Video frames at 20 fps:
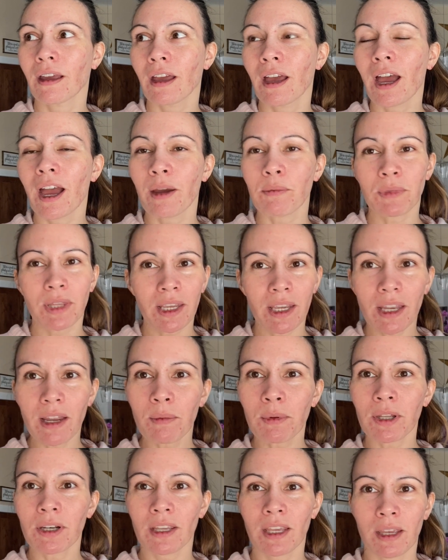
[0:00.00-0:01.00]
thinking I'm
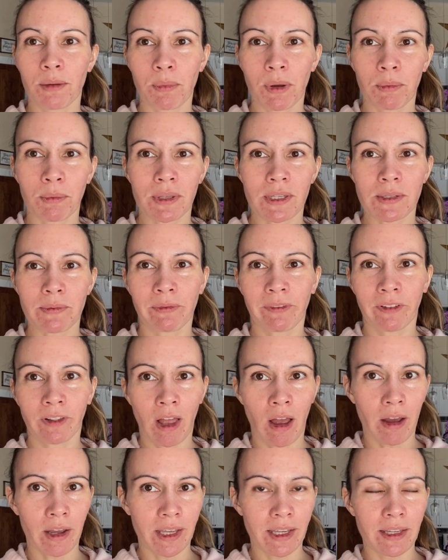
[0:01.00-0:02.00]
gonna keep up this
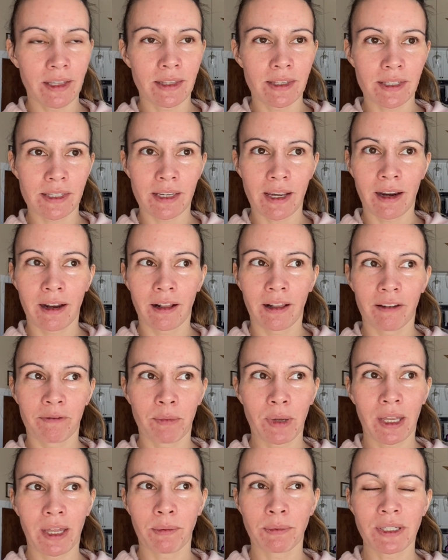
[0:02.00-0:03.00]
vlogging style of my
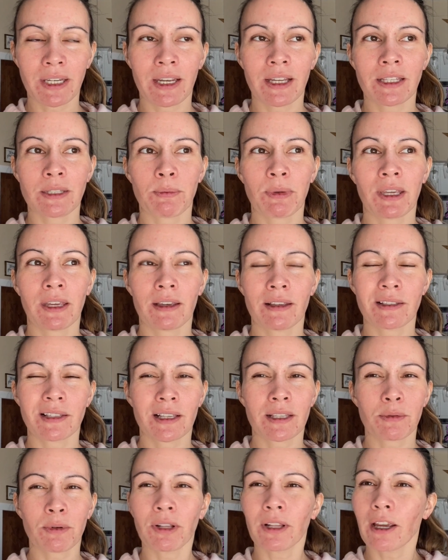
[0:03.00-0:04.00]
updates, because
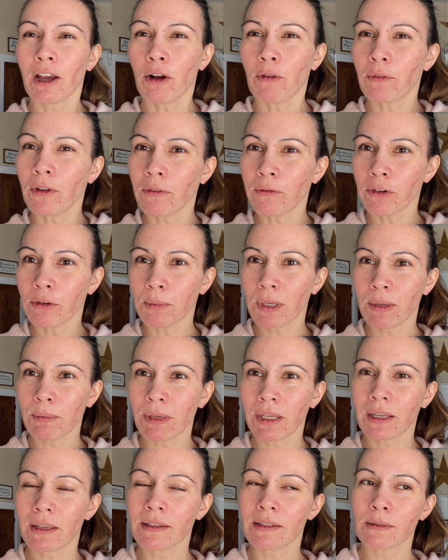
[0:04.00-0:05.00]
it's really helpful for me,
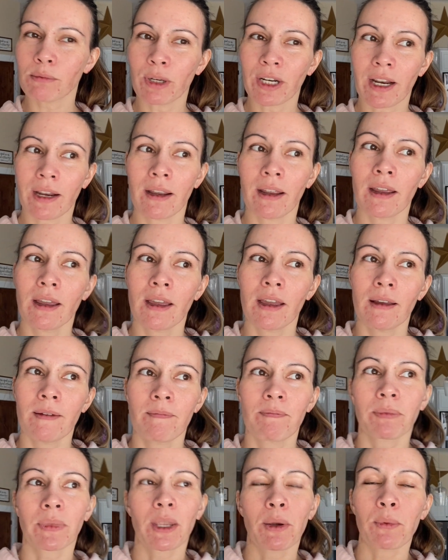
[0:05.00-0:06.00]
because
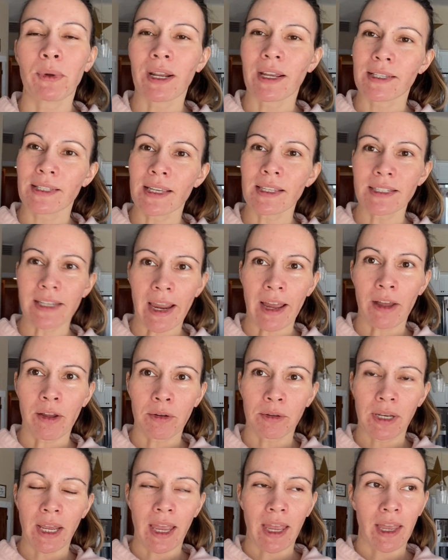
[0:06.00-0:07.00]
when I sit
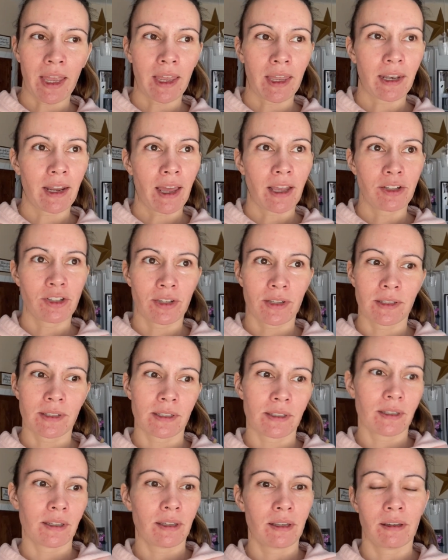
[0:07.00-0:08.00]
down and I
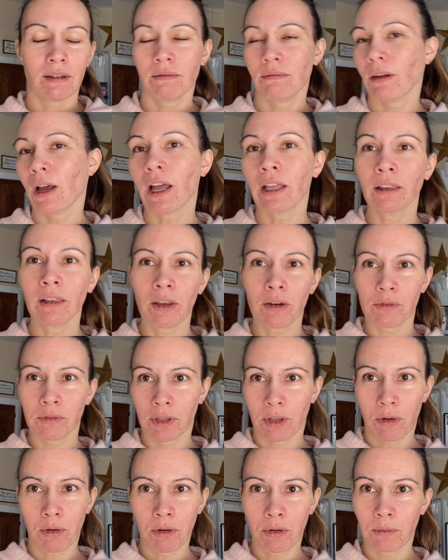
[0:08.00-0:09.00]
just unload
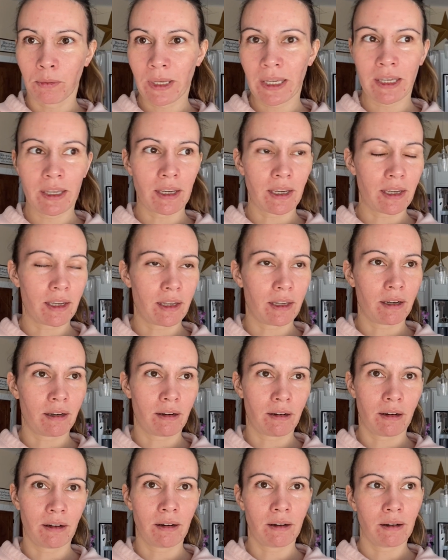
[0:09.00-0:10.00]
the whole week
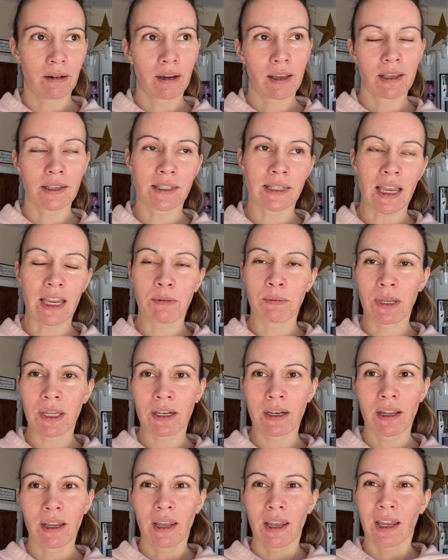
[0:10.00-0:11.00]
in a
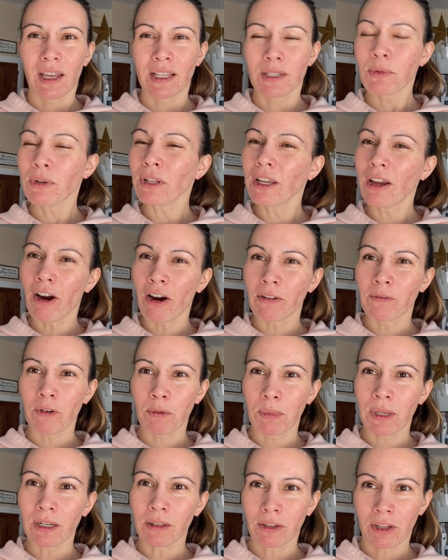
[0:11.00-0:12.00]
segment, it's really hard for
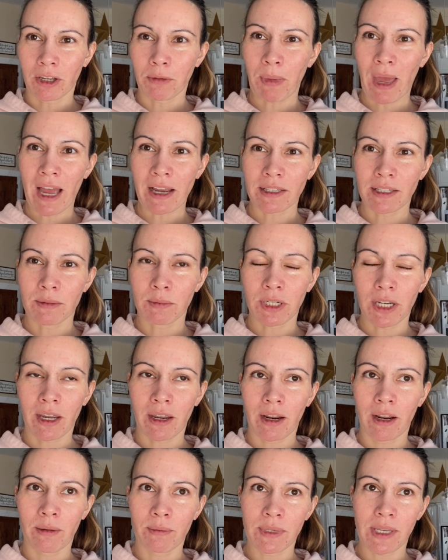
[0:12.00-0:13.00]
me to look back
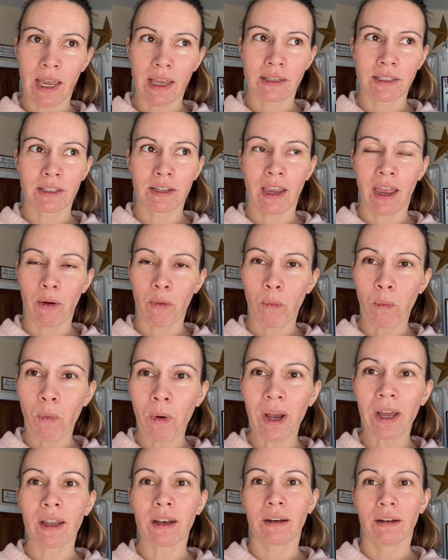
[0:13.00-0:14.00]
sometimes as to
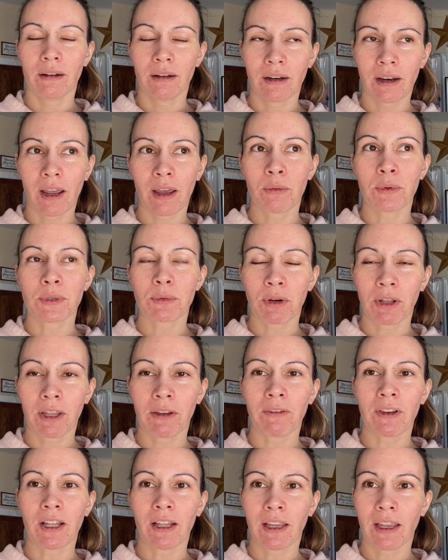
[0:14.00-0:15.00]
what I was really
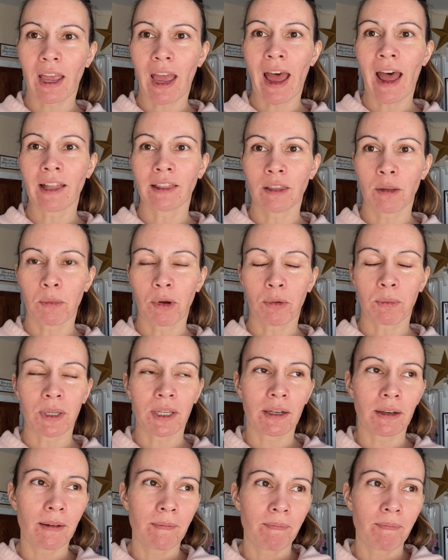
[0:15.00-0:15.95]
feeling at the moment.